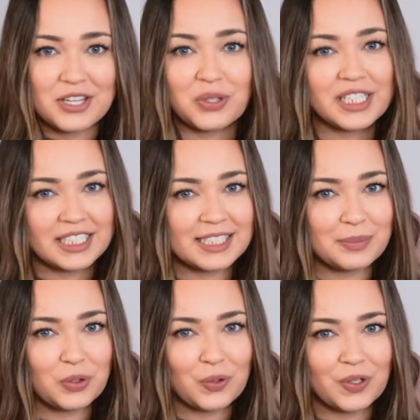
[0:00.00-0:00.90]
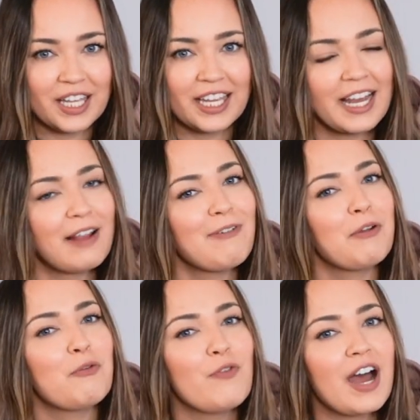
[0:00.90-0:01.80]
So I did some Googling and I
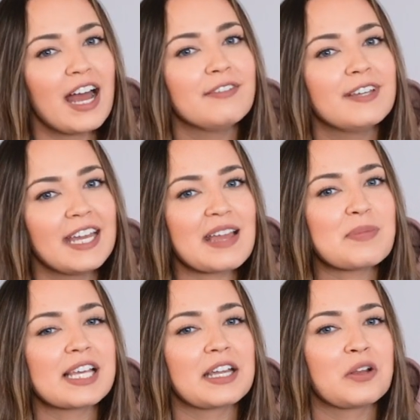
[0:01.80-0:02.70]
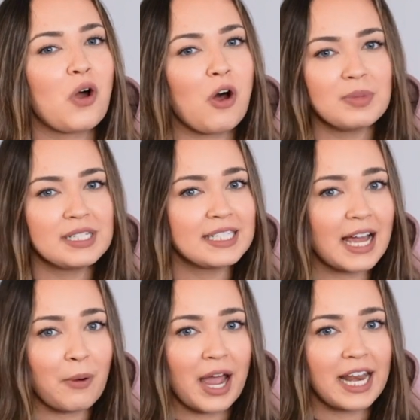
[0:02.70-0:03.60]
found 5 games that can all be
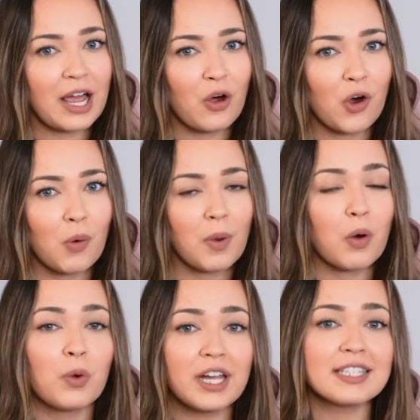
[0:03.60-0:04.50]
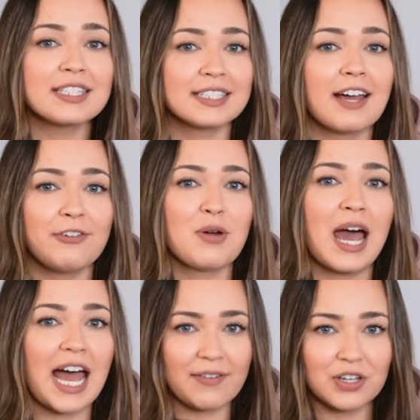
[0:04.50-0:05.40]
DIY'd at home with stuff you
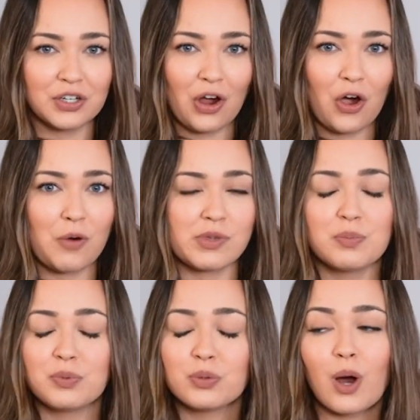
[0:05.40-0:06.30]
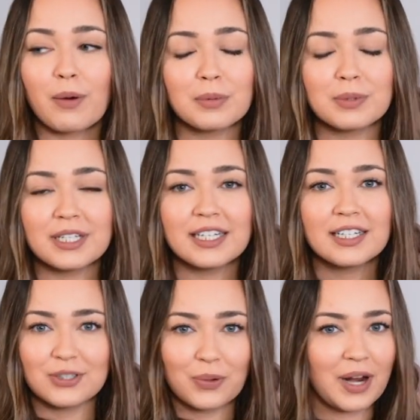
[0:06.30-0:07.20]
have at your home. You probably
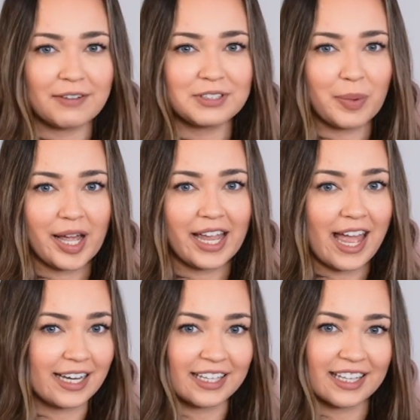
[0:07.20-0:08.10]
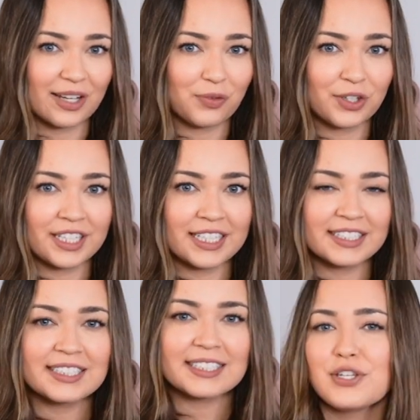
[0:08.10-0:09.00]
don't have to buy anything for these.